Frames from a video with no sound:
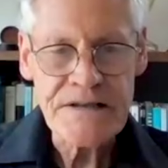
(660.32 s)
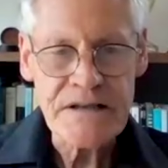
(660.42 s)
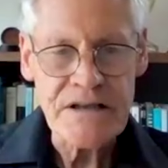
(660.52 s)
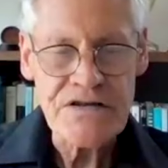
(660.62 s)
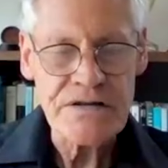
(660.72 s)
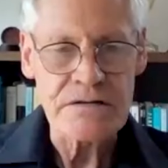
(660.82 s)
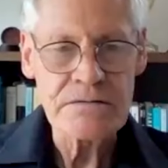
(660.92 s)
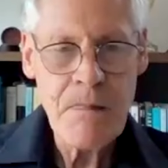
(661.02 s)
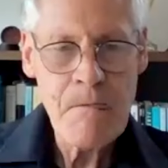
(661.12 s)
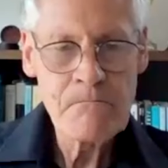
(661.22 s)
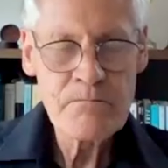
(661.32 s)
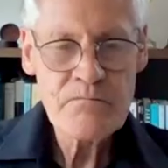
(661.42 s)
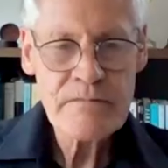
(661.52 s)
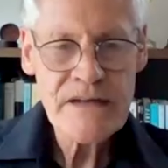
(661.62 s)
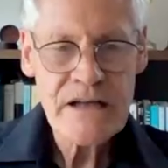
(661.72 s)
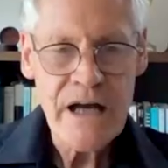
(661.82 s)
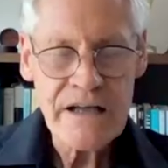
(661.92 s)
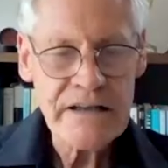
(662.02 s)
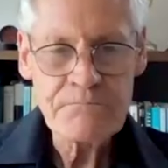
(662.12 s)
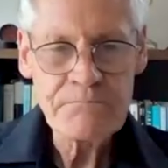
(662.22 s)
this issue
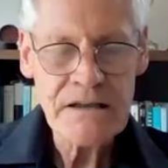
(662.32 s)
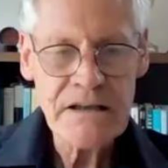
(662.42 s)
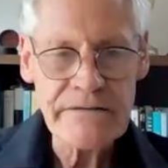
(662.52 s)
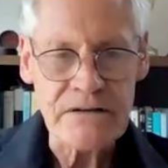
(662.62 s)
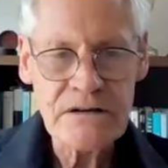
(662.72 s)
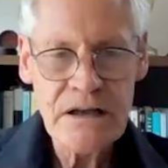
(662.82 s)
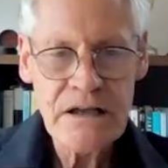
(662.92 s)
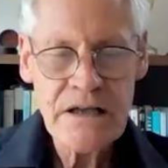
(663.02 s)
at a government level